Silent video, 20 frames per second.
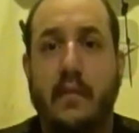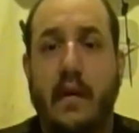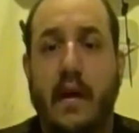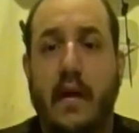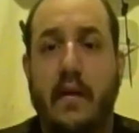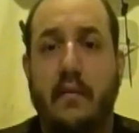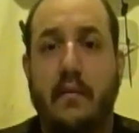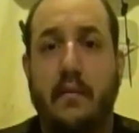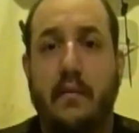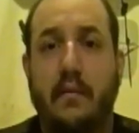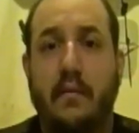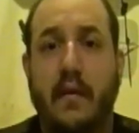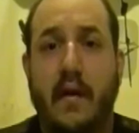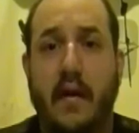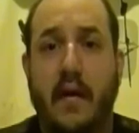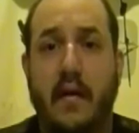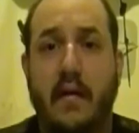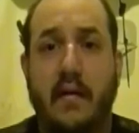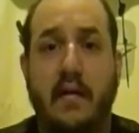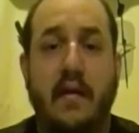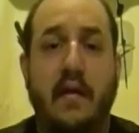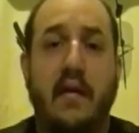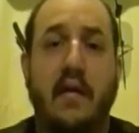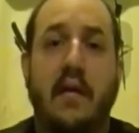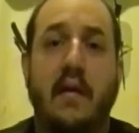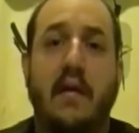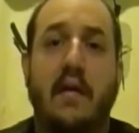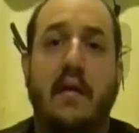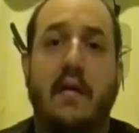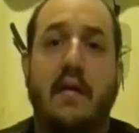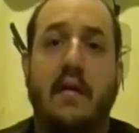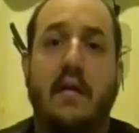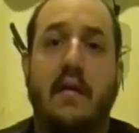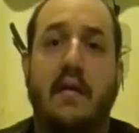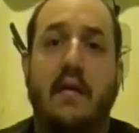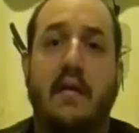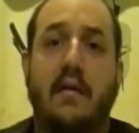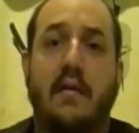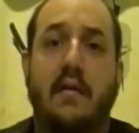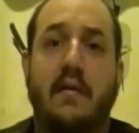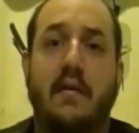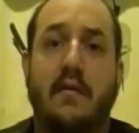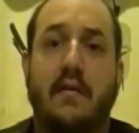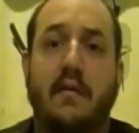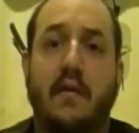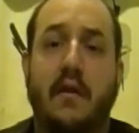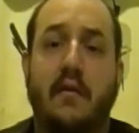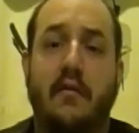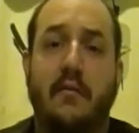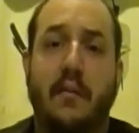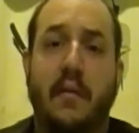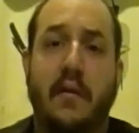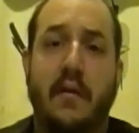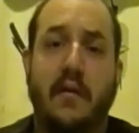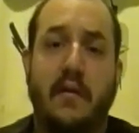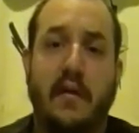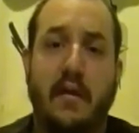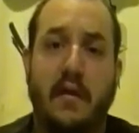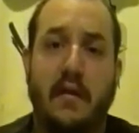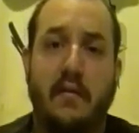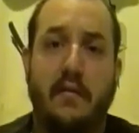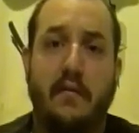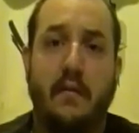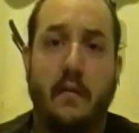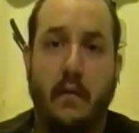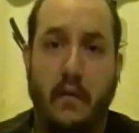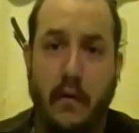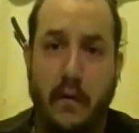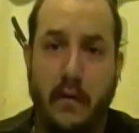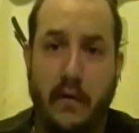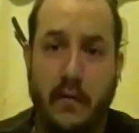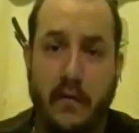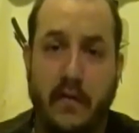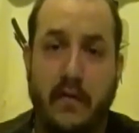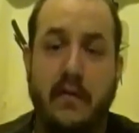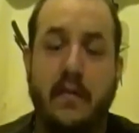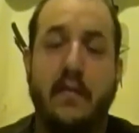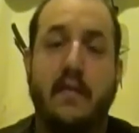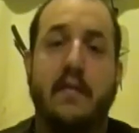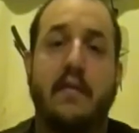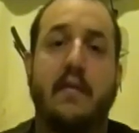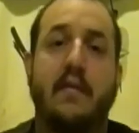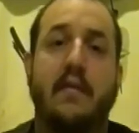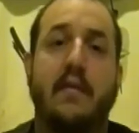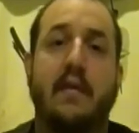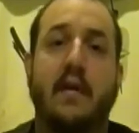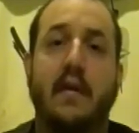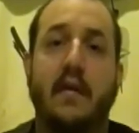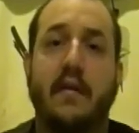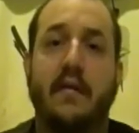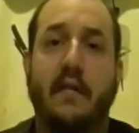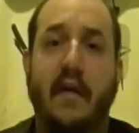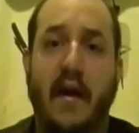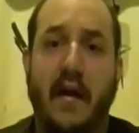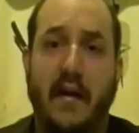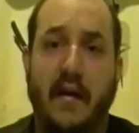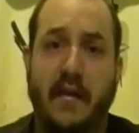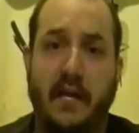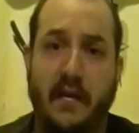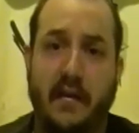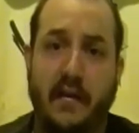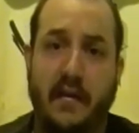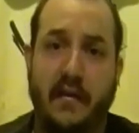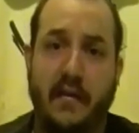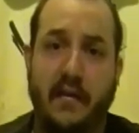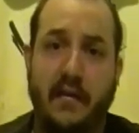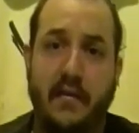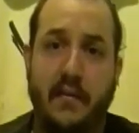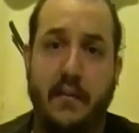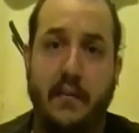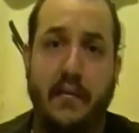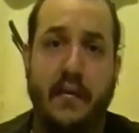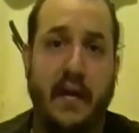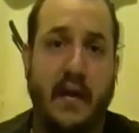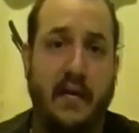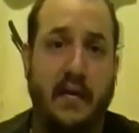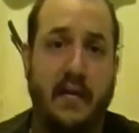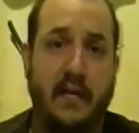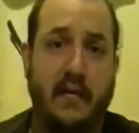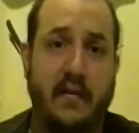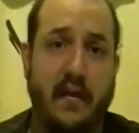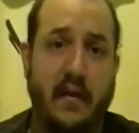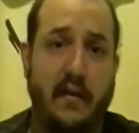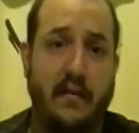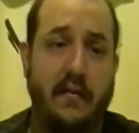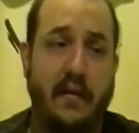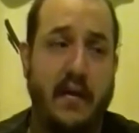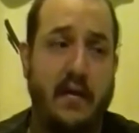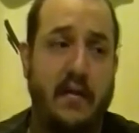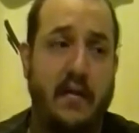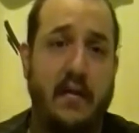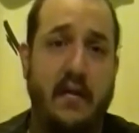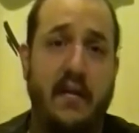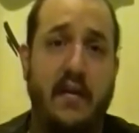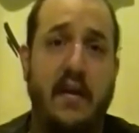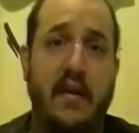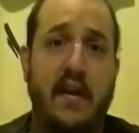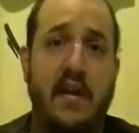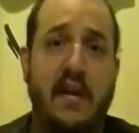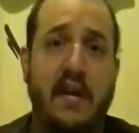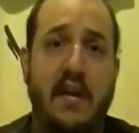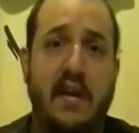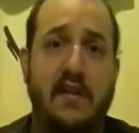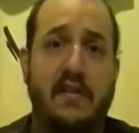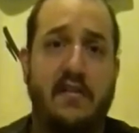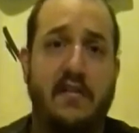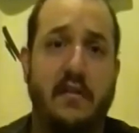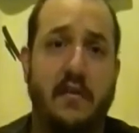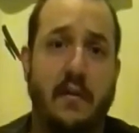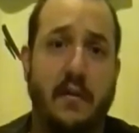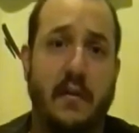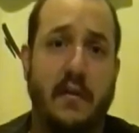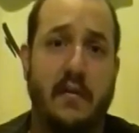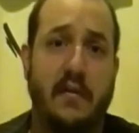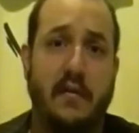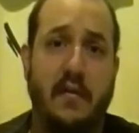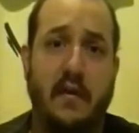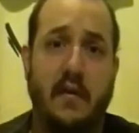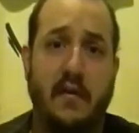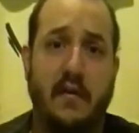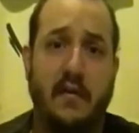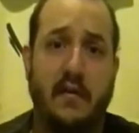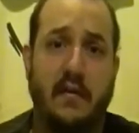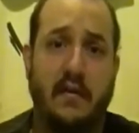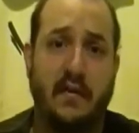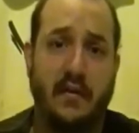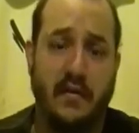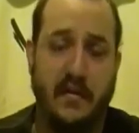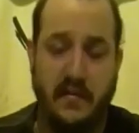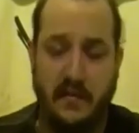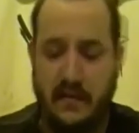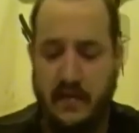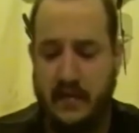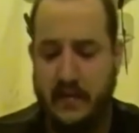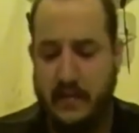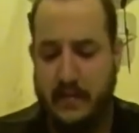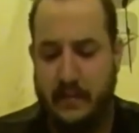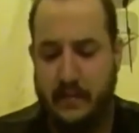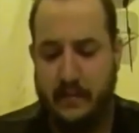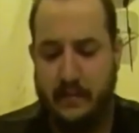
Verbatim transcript: As we said, Government needs force, a leviathan, to protect itself and to issue its uh, decrees.